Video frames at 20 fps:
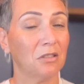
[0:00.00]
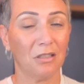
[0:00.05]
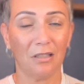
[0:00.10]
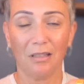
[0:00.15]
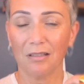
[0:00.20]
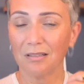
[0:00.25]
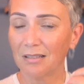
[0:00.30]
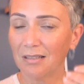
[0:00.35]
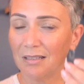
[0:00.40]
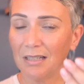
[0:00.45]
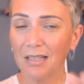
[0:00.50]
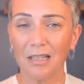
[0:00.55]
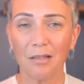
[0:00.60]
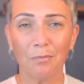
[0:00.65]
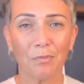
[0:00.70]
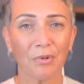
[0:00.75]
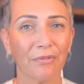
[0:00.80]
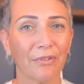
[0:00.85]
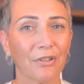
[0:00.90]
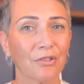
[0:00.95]
seeking
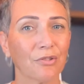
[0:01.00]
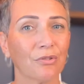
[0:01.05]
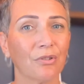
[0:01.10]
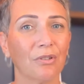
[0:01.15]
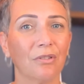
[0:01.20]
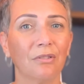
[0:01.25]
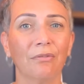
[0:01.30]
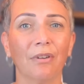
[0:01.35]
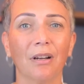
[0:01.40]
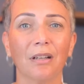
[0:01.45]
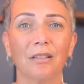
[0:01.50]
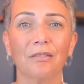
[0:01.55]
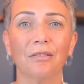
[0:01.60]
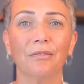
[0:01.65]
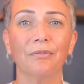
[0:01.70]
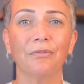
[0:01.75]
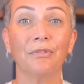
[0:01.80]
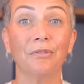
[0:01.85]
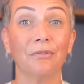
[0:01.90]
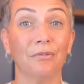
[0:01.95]
professional advice
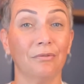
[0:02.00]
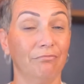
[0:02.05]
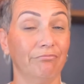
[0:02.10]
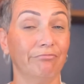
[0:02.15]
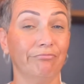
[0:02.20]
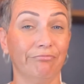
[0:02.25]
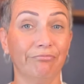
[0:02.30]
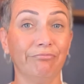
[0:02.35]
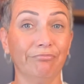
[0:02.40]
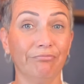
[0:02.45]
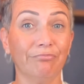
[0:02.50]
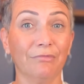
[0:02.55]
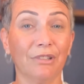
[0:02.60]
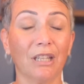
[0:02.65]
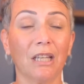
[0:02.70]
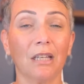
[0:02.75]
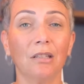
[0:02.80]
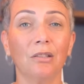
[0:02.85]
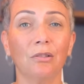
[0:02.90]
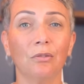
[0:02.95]
if you
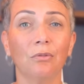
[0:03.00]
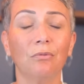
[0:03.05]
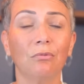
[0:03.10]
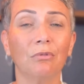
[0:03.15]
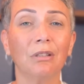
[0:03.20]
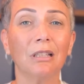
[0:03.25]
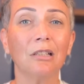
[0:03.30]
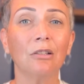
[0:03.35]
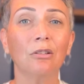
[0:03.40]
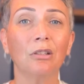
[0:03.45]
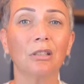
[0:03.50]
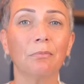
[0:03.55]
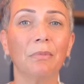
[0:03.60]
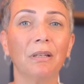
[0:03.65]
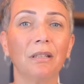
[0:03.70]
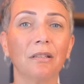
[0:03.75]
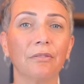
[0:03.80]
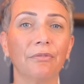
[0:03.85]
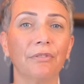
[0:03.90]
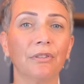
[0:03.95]
think you're really going to
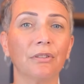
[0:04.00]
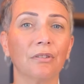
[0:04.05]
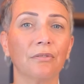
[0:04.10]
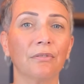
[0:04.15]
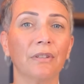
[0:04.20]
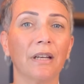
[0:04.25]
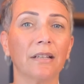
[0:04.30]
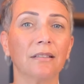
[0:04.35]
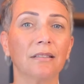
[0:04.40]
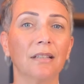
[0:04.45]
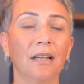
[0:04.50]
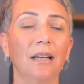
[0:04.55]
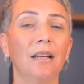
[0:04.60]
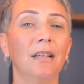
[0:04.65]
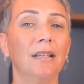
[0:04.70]
benefit of that,